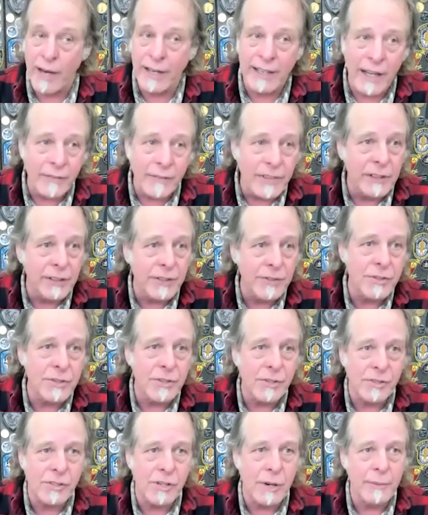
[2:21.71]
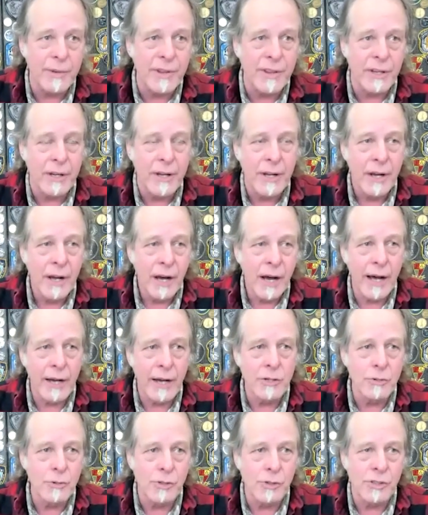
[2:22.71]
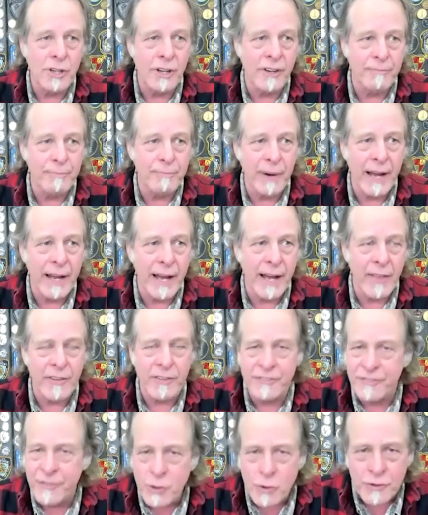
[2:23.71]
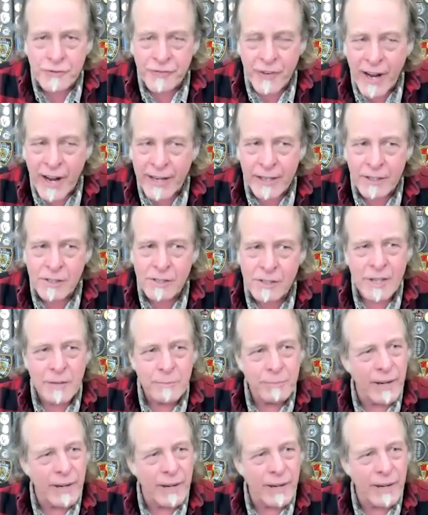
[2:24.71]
I love to listen to some of the new stuff by the Foo Fighters,